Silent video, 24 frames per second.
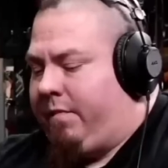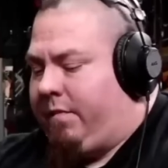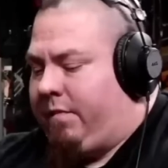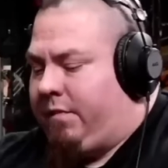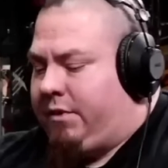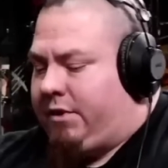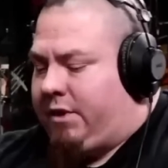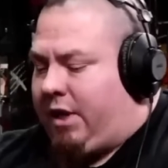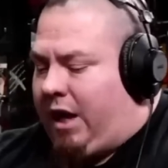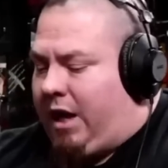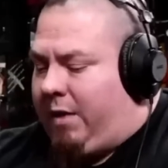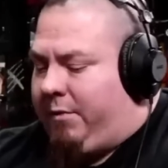
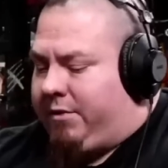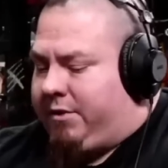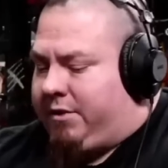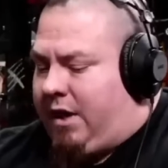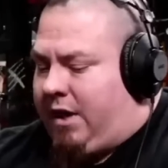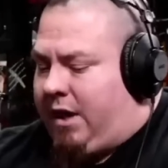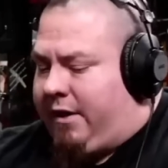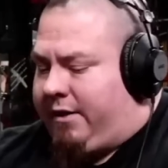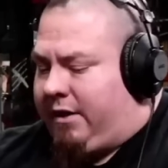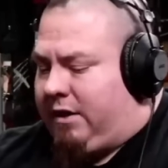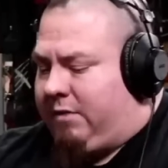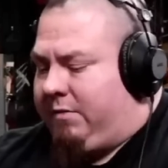Tom was
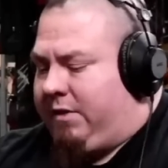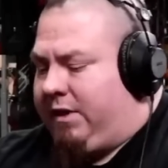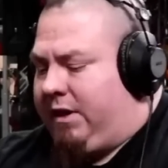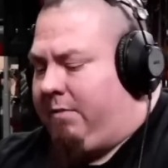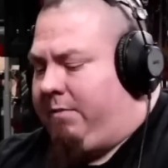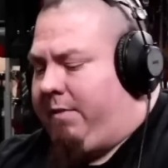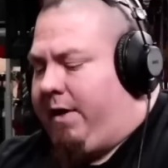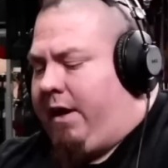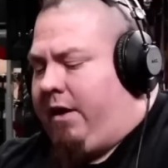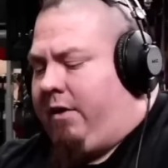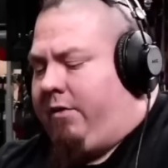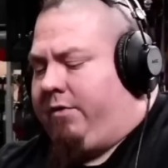talking to me
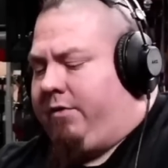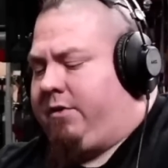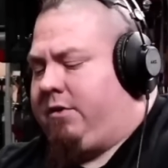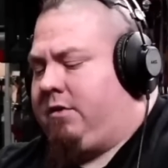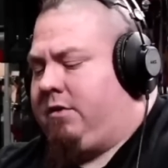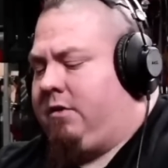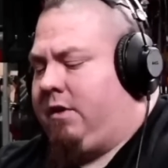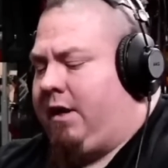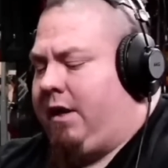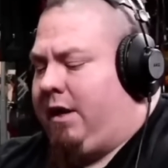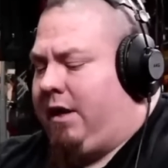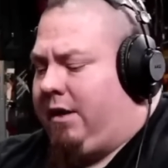
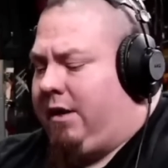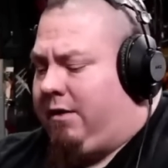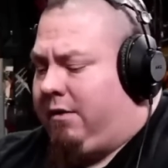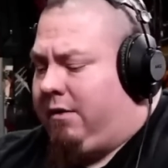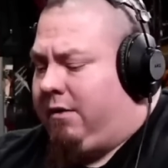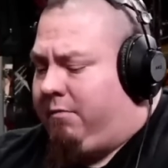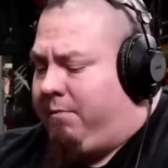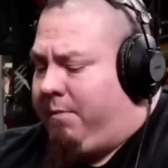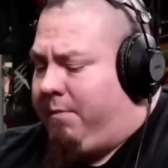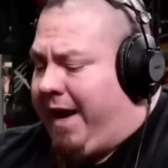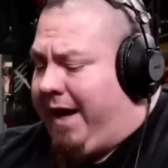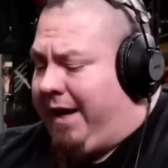about uh,
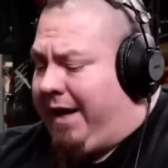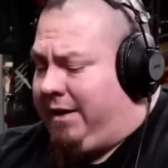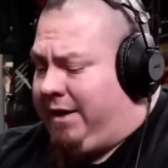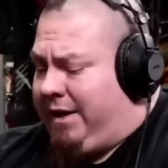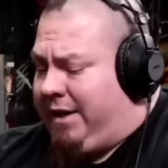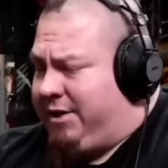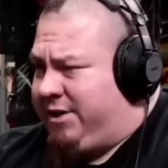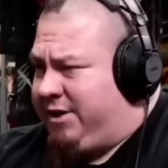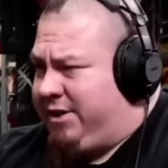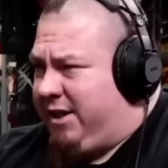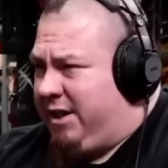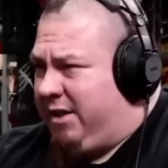
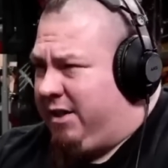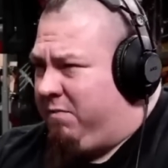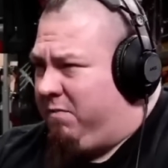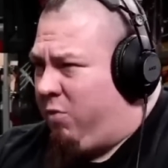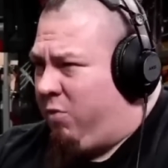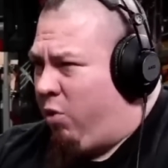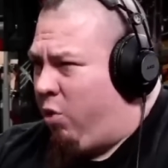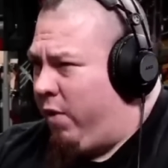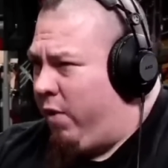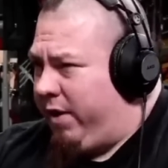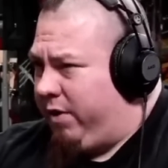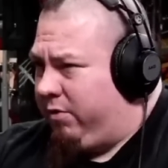magnesium
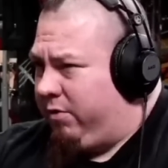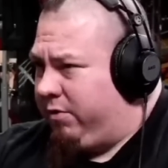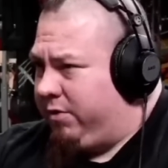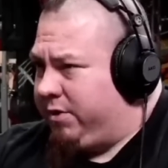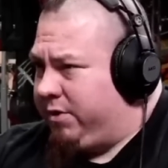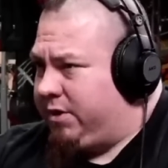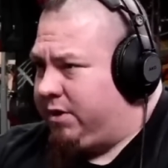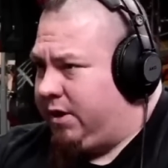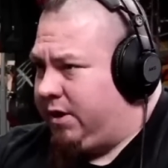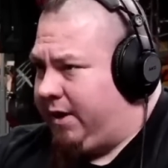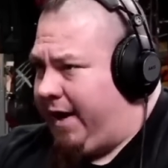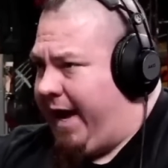
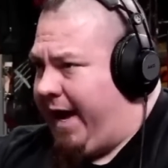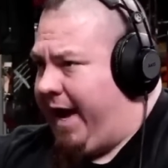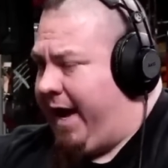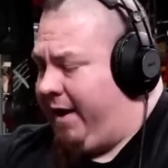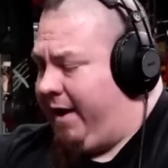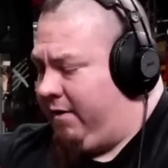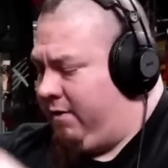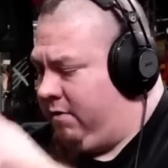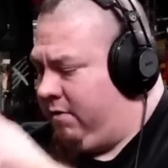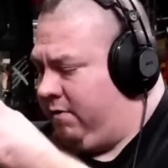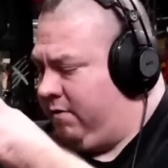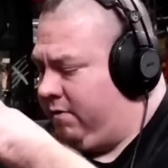oils to mm-hmm.
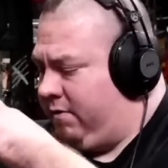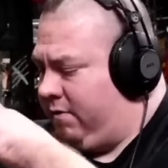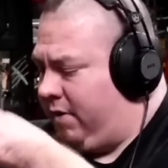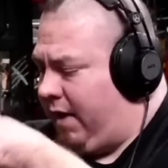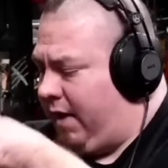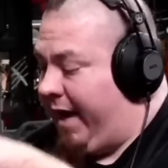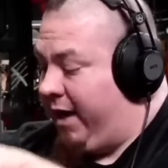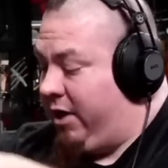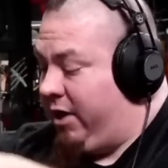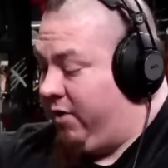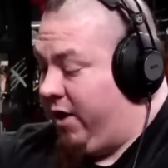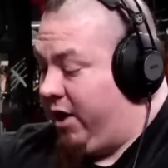add
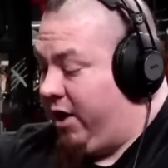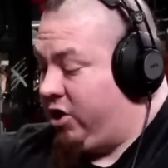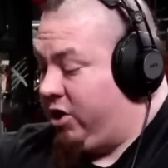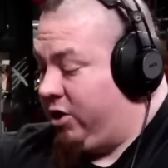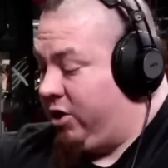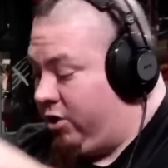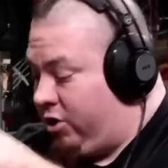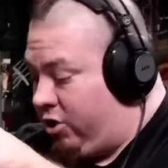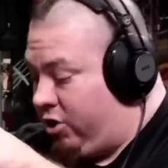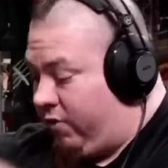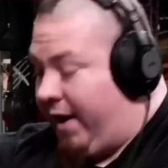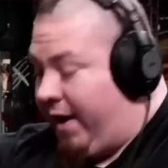
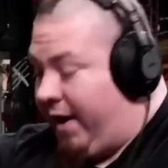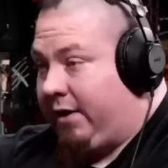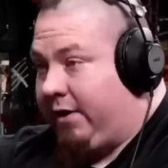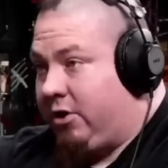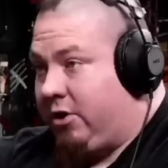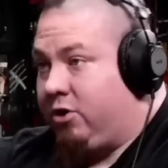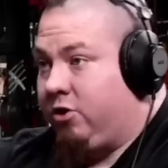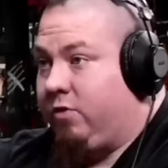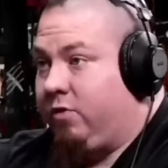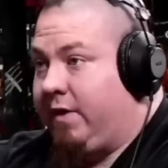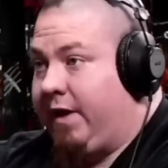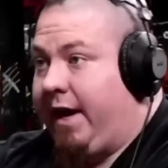hydration directly
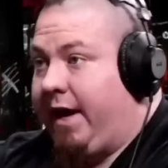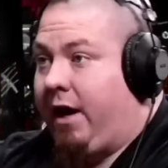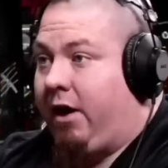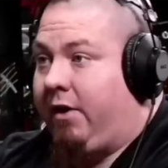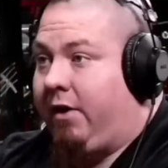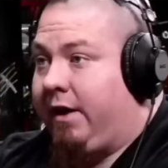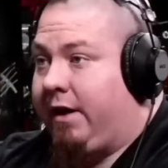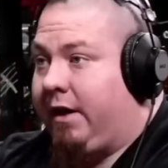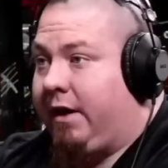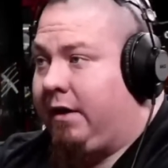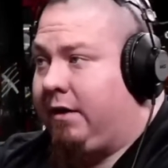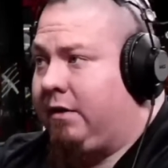to the
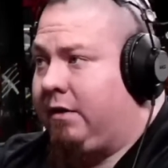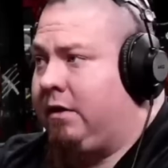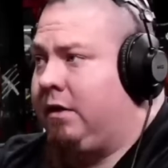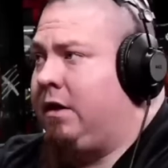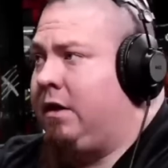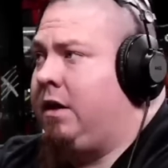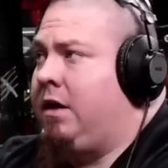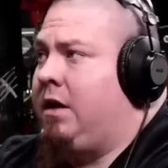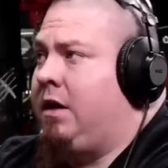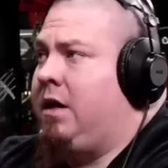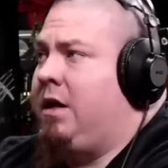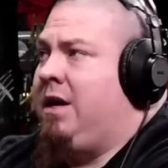area.
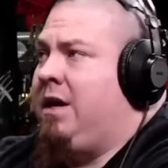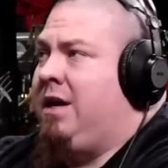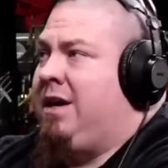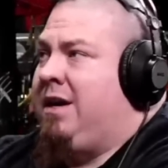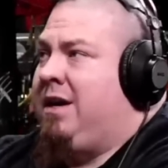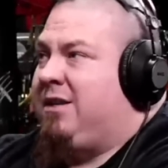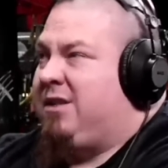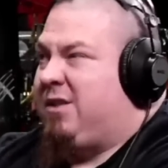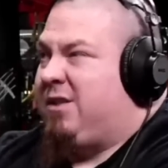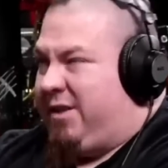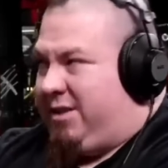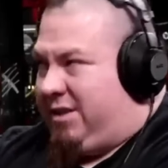
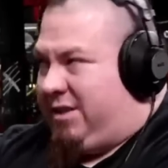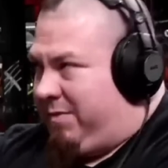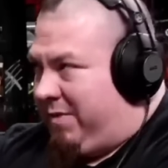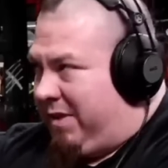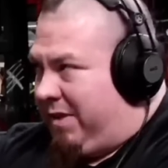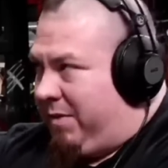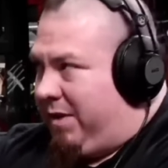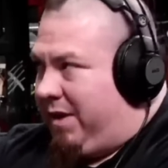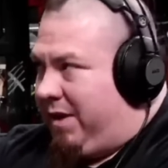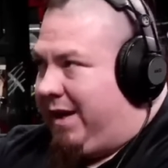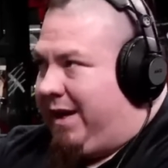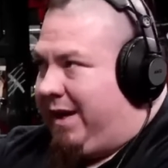So that's something I'm
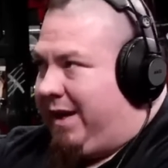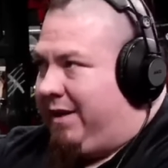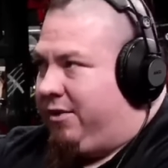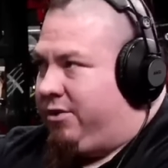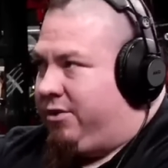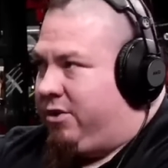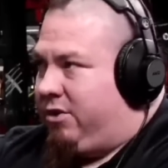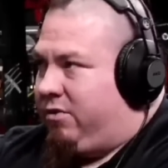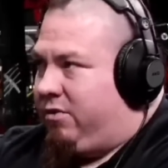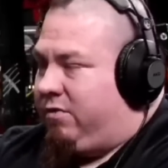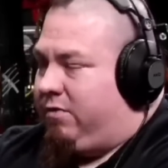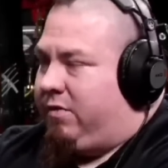going to get
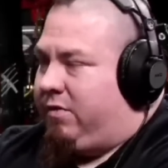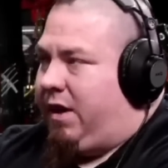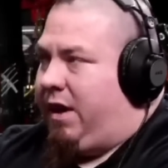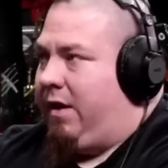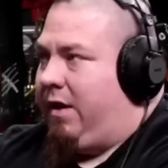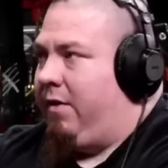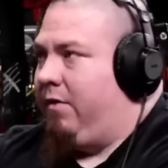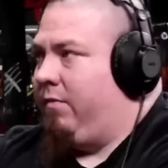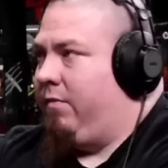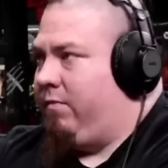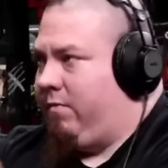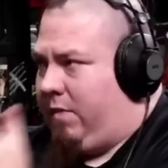into.
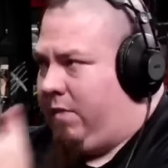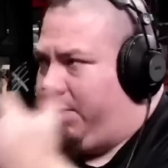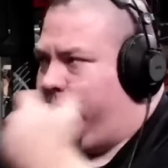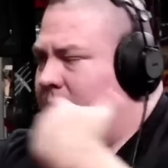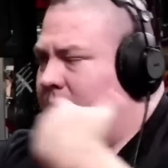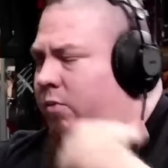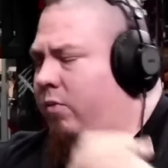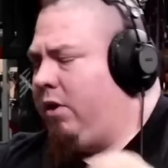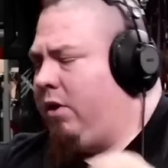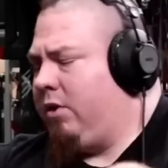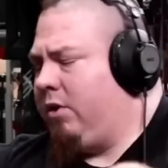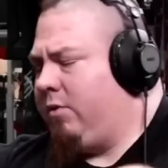Uh, I'm going to
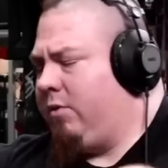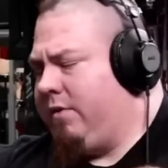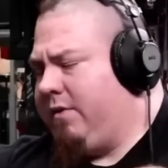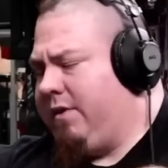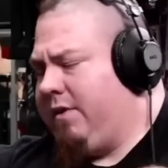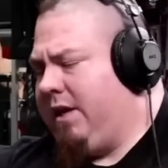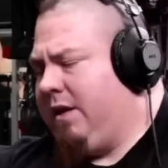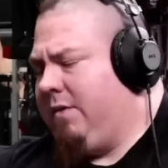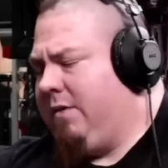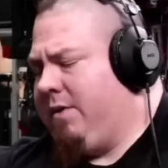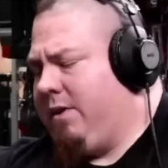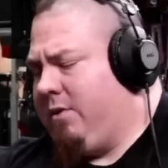work with
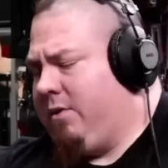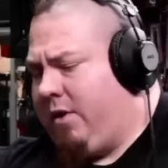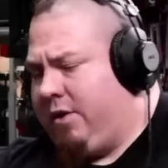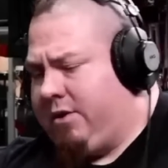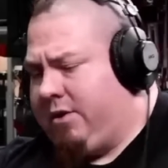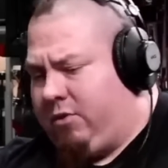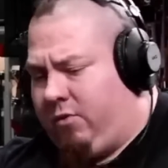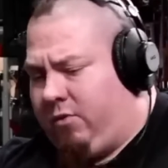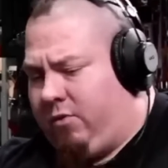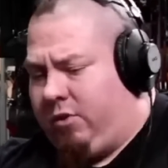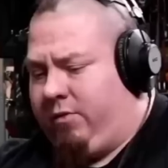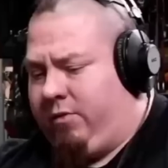him. He wants
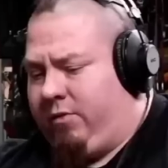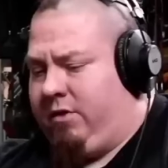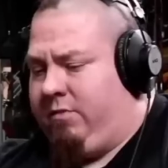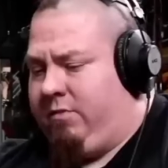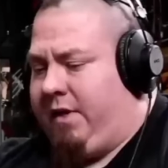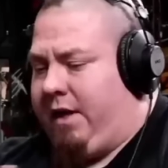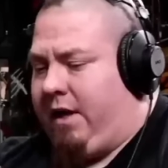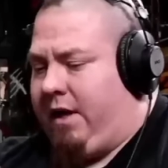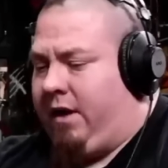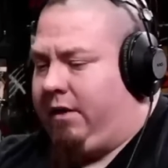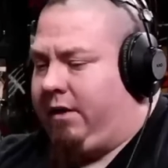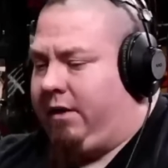to work with
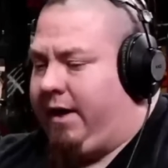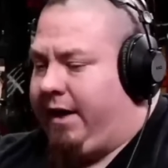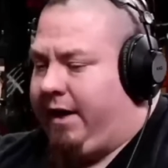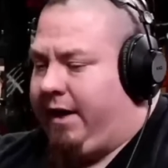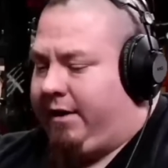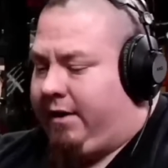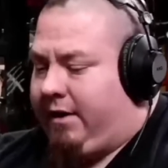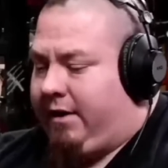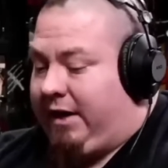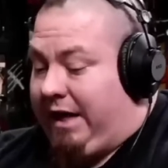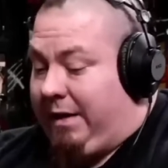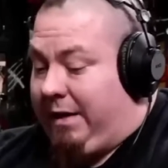me on
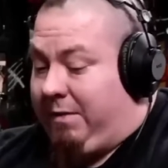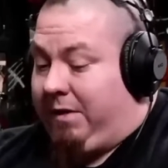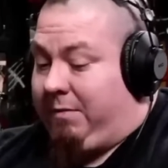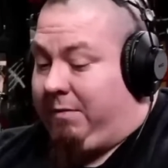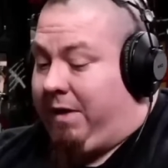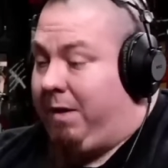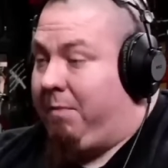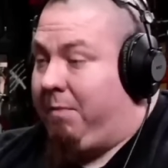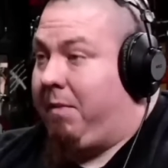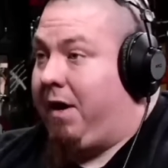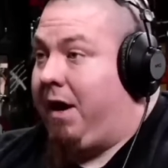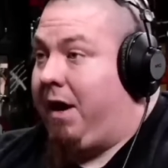like keeping
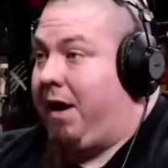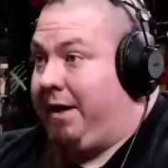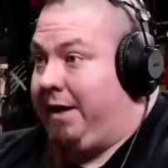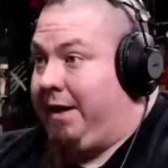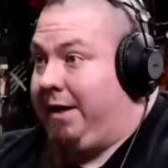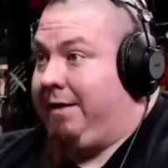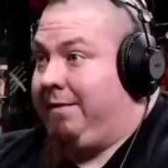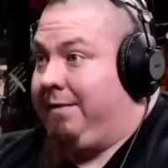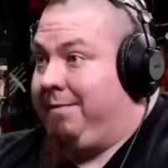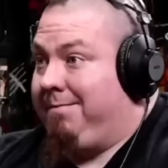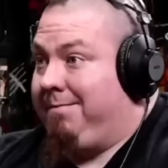my body